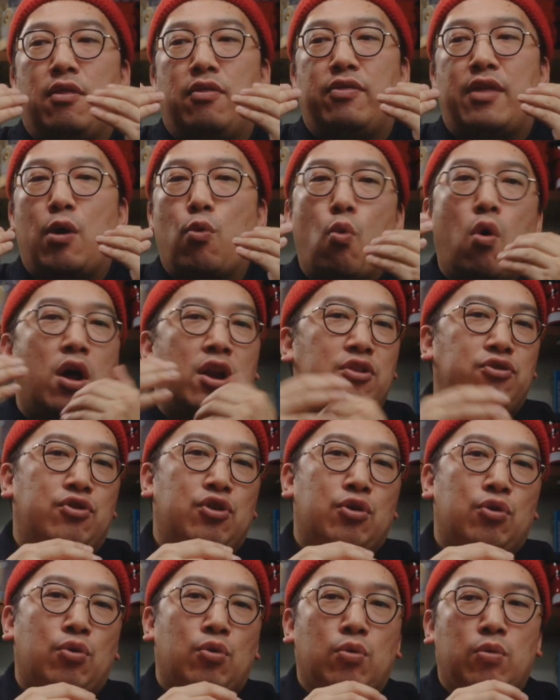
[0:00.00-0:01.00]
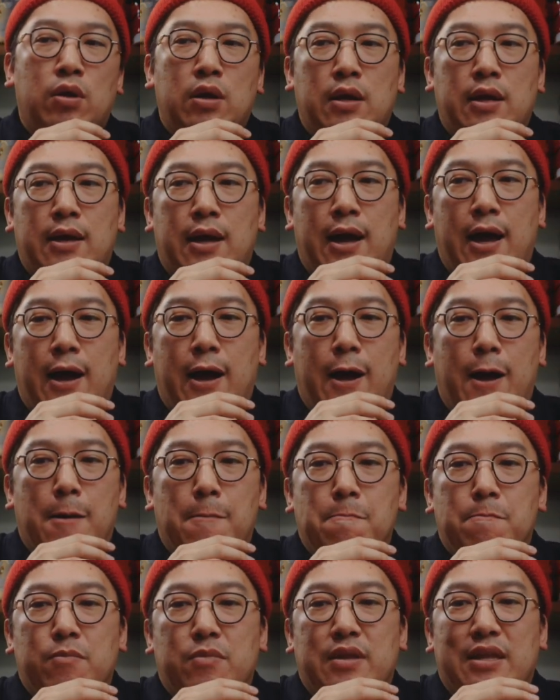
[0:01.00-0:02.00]
they want to do
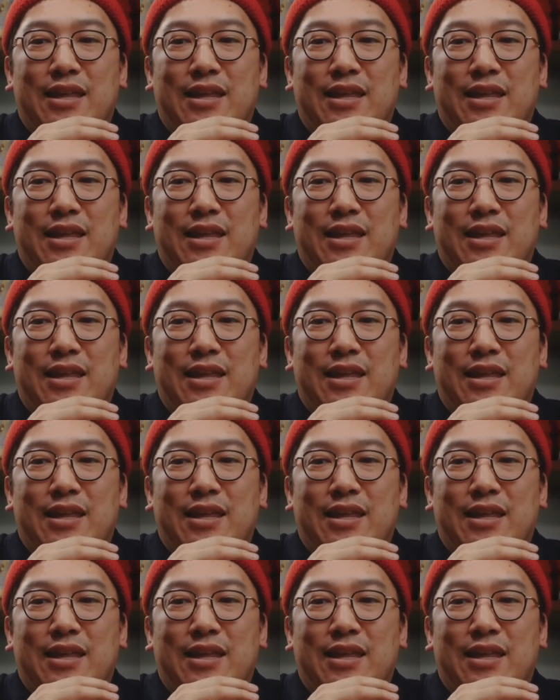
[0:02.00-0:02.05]
um,